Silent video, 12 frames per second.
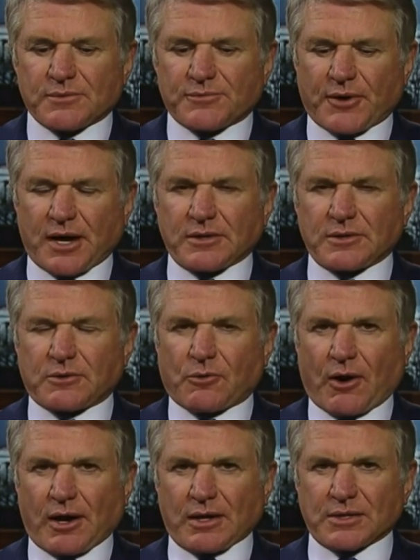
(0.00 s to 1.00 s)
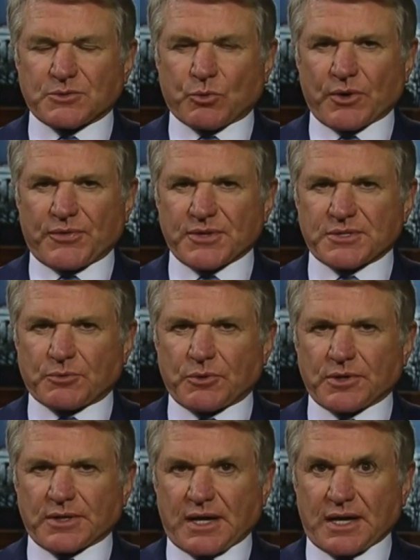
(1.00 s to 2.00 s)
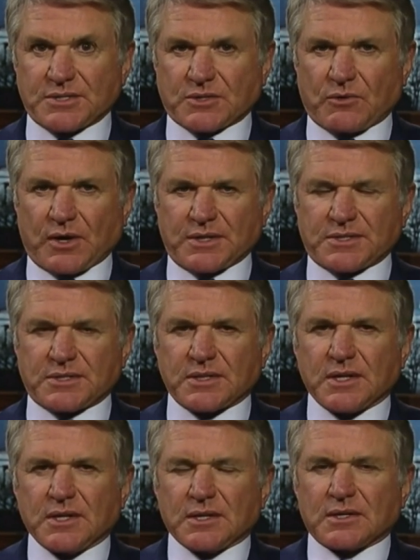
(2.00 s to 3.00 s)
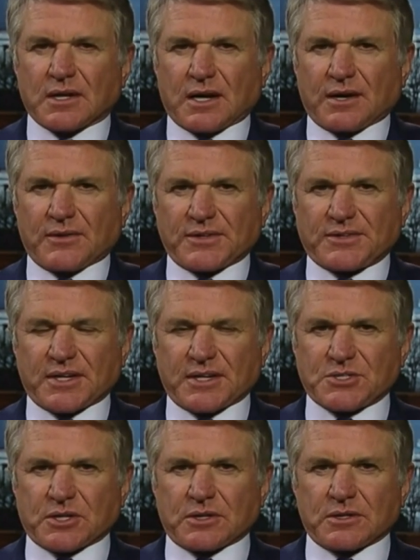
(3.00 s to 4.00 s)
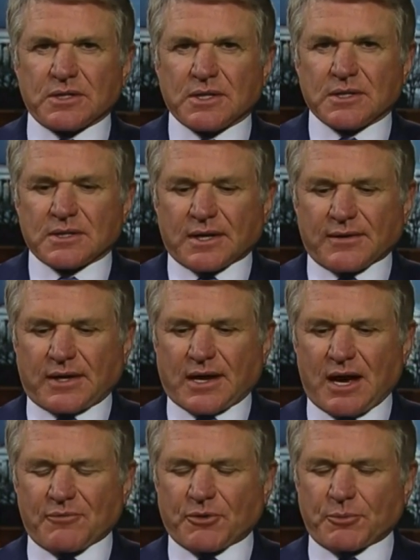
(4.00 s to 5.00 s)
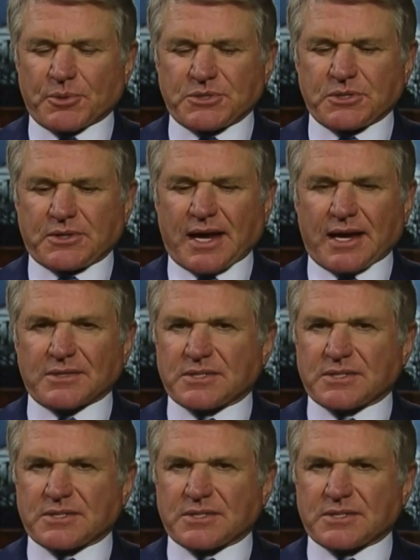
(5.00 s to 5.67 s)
fight Ukrainians with. This really escalates uh, the tension and the conflict. But you can't